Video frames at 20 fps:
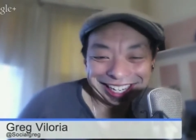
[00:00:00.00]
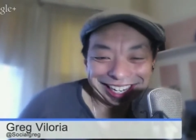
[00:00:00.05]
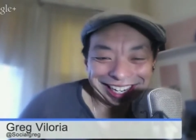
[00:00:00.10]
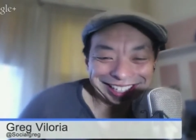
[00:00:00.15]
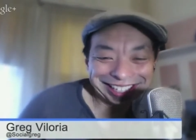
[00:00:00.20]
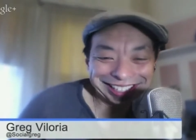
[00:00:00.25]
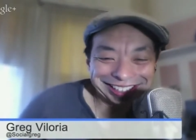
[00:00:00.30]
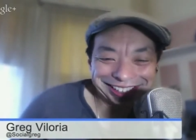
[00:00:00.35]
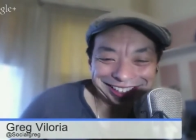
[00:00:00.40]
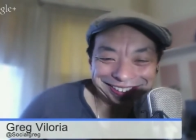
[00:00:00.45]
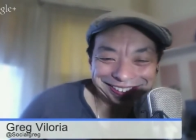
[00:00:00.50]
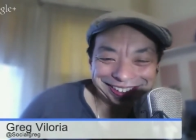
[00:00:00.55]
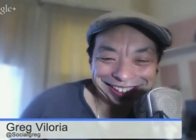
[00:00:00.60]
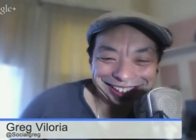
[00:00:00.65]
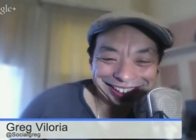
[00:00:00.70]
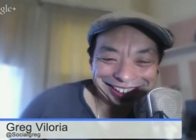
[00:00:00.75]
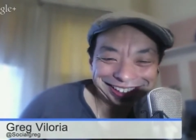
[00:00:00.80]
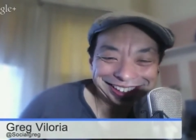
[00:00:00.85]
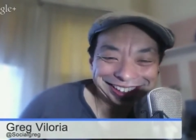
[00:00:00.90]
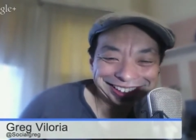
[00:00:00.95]
actually, in a
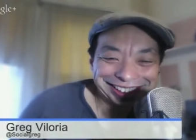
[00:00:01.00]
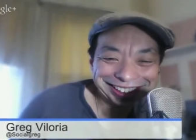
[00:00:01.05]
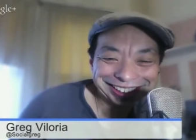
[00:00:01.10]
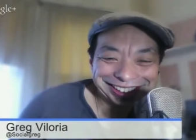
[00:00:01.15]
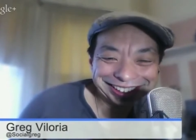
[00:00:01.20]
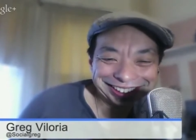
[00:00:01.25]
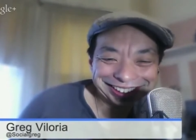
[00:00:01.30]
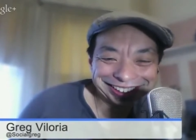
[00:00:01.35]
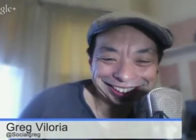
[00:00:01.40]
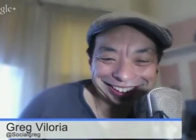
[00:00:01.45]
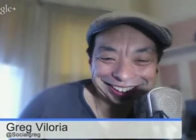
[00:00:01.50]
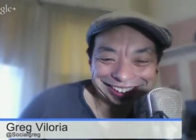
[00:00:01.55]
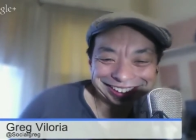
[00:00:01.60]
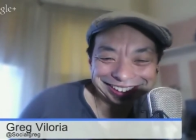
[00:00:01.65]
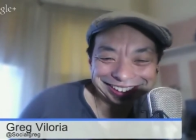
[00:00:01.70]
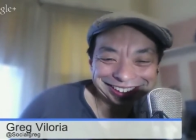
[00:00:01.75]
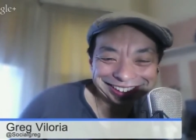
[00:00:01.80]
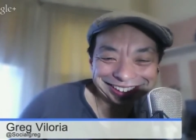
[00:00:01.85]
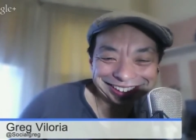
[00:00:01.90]
way. So.